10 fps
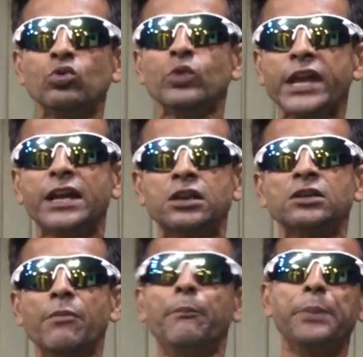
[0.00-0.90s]
unique,
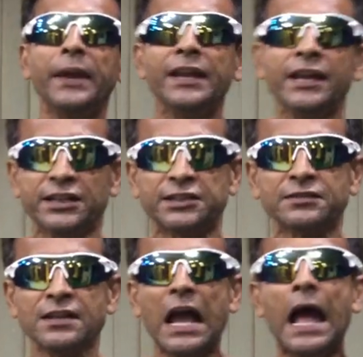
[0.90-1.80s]
period.